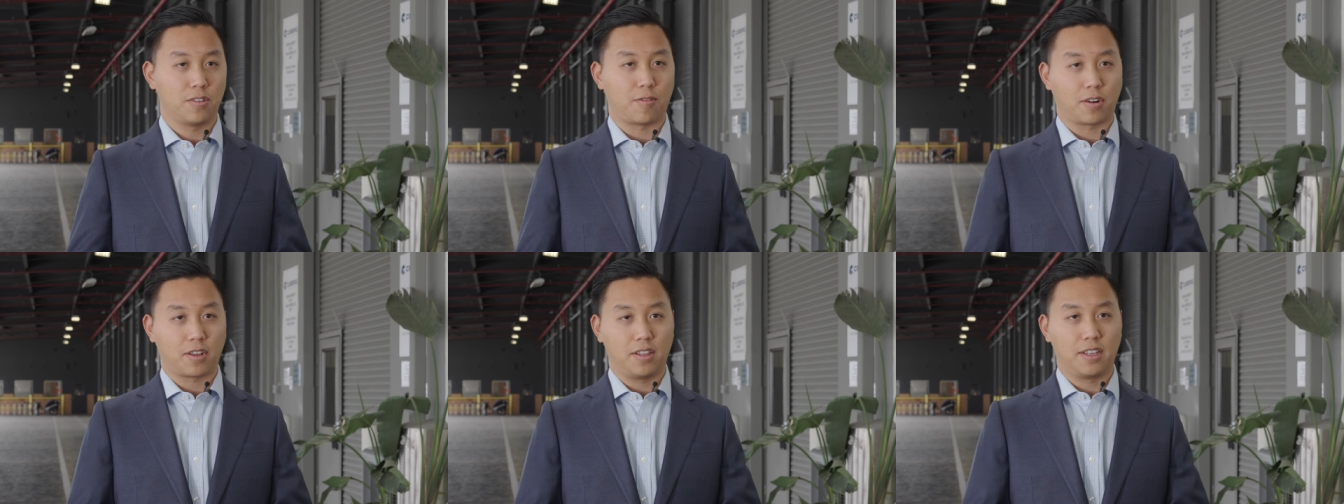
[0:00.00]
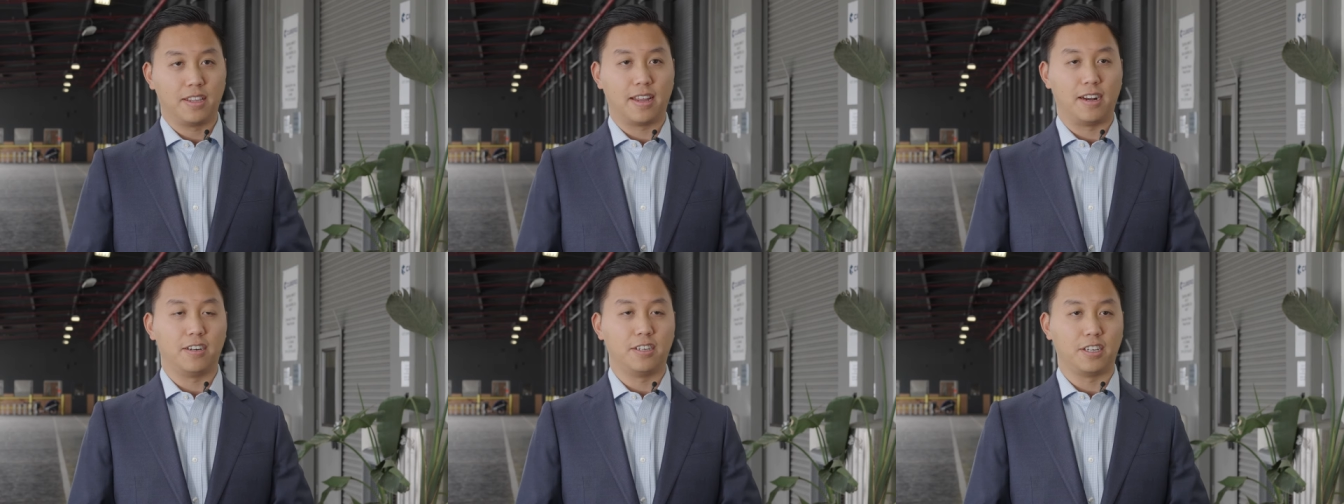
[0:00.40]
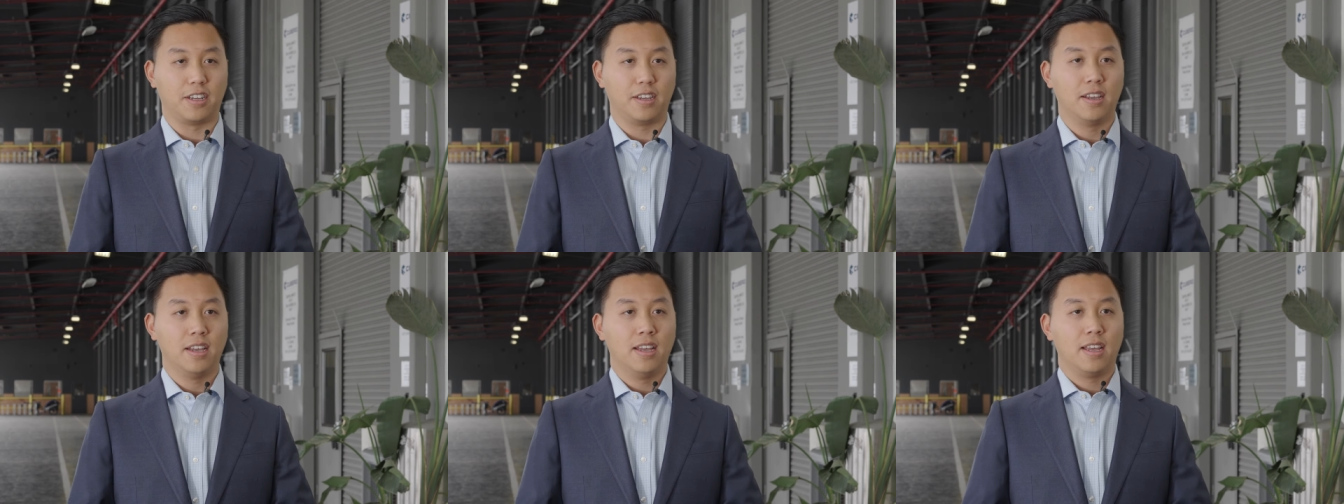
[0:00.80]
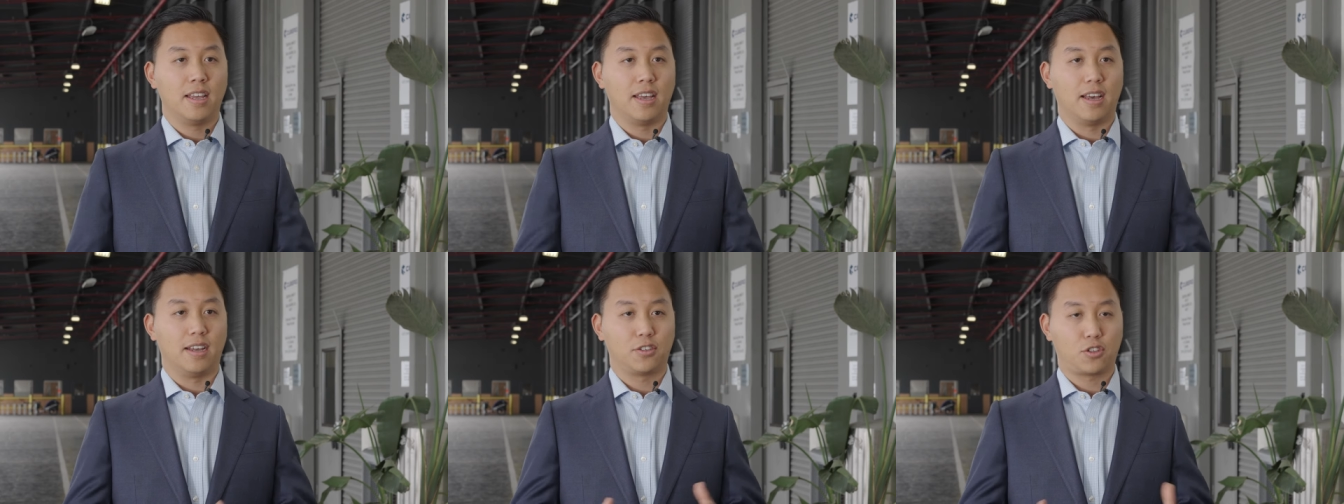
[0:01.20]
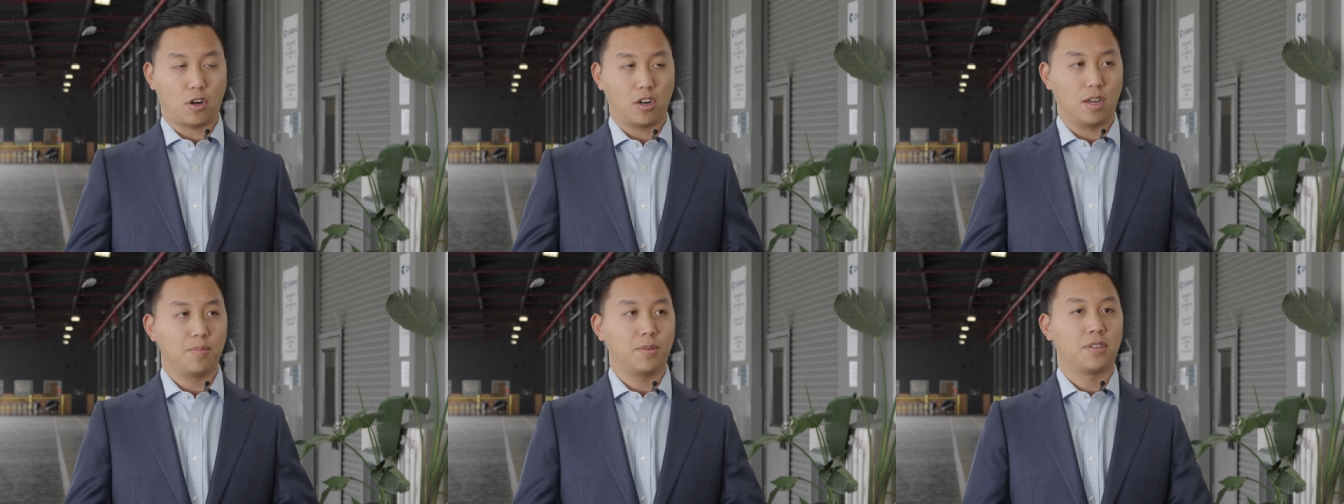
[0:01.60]
for clean energy uh,
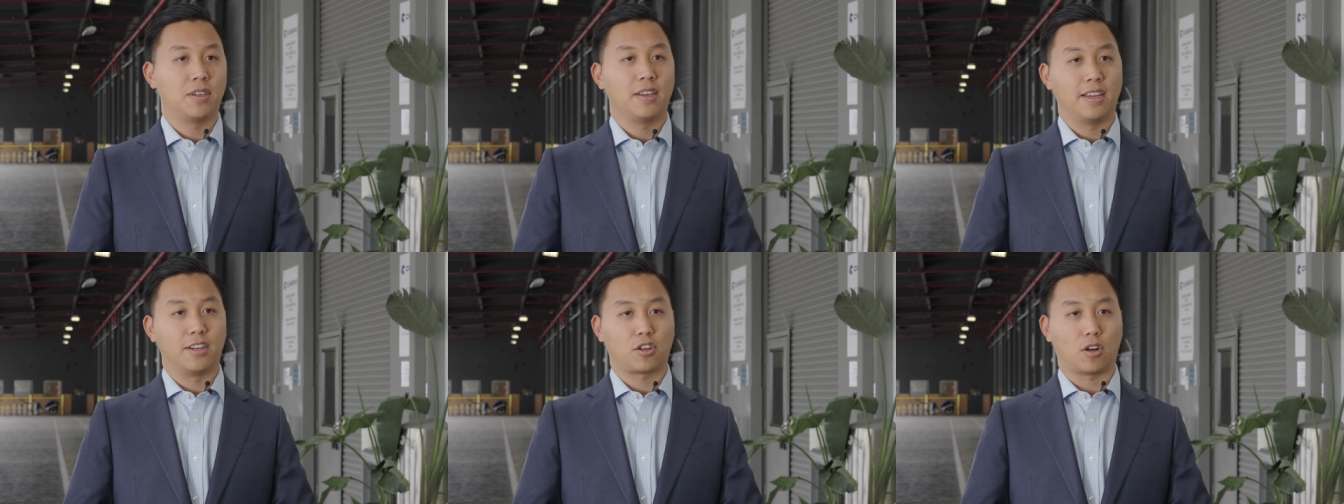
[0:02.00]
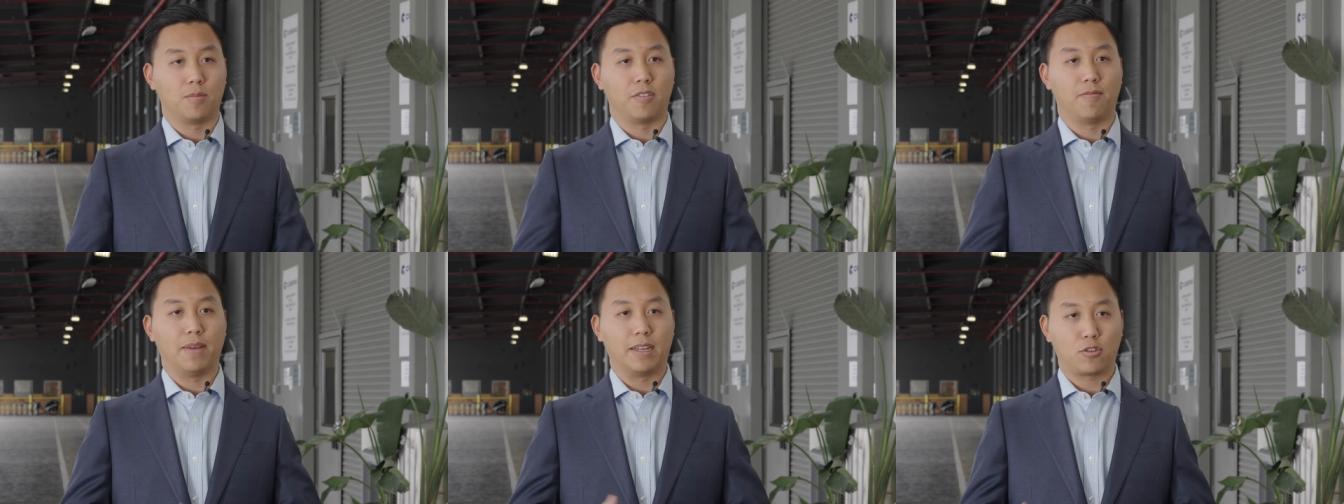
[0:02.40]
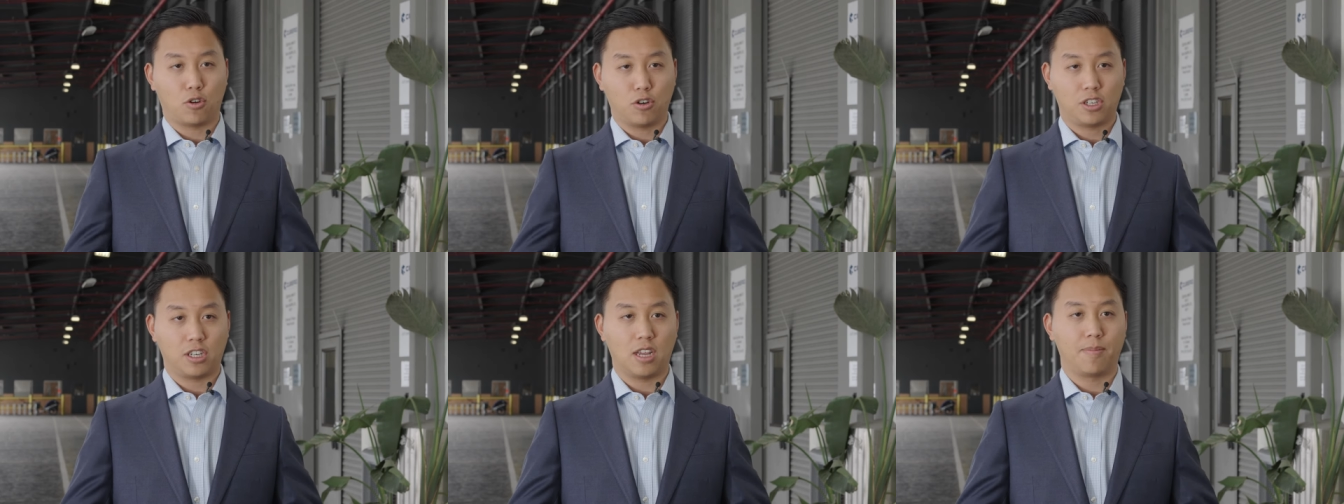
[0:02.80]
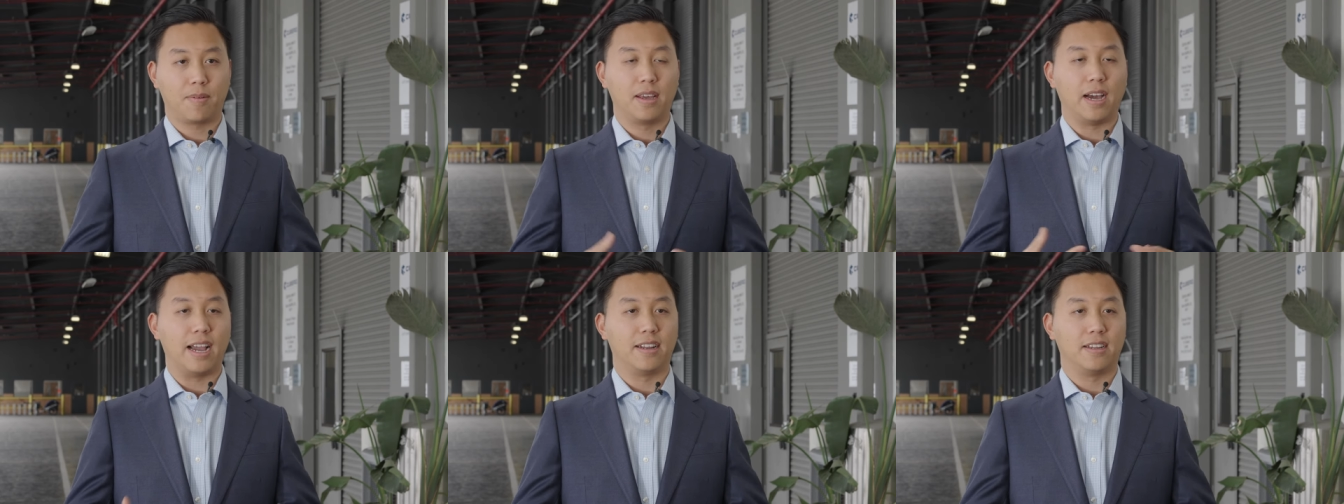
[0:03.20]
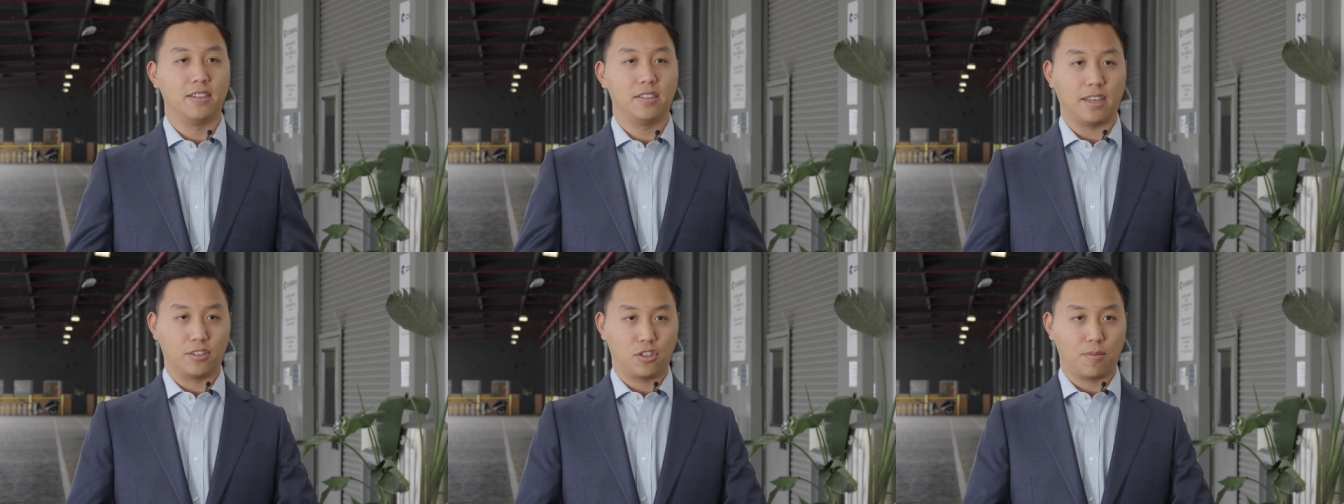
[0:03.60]
startups in terms of mentorship,
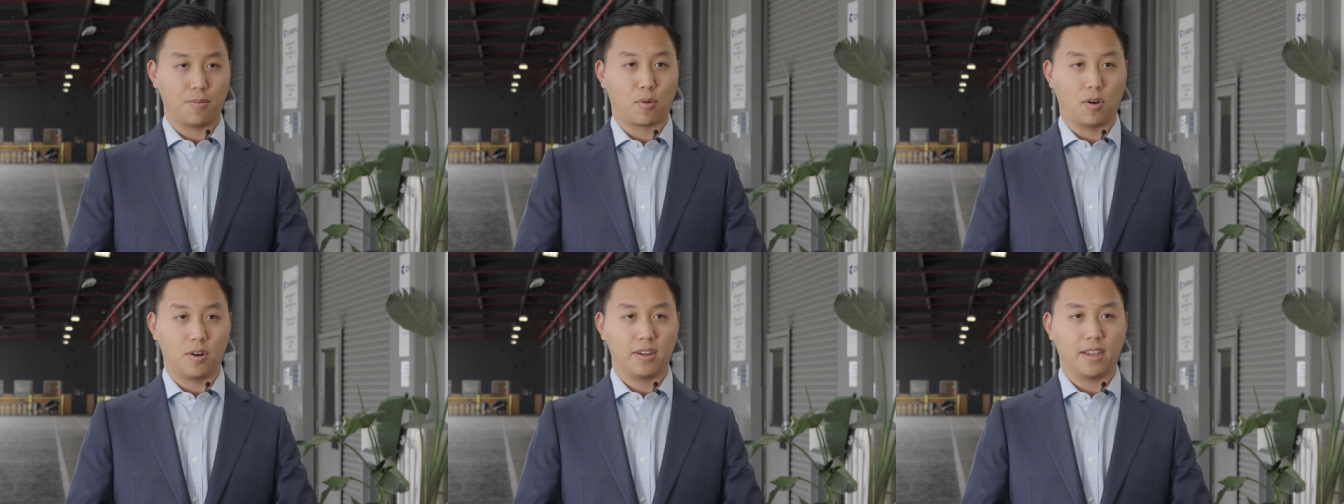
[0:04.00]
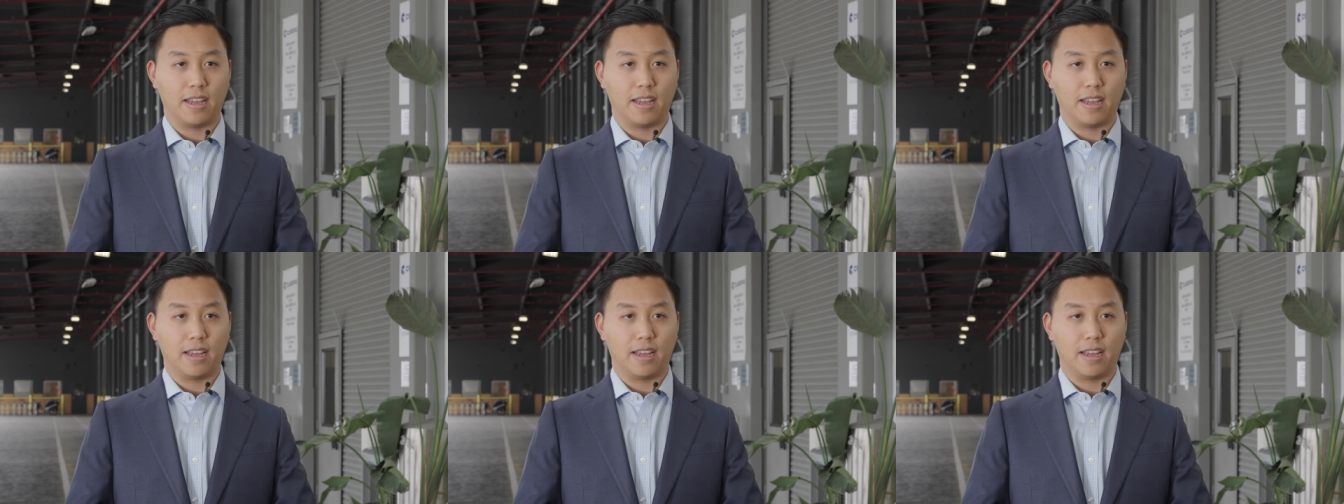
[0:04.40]
guidance, and support.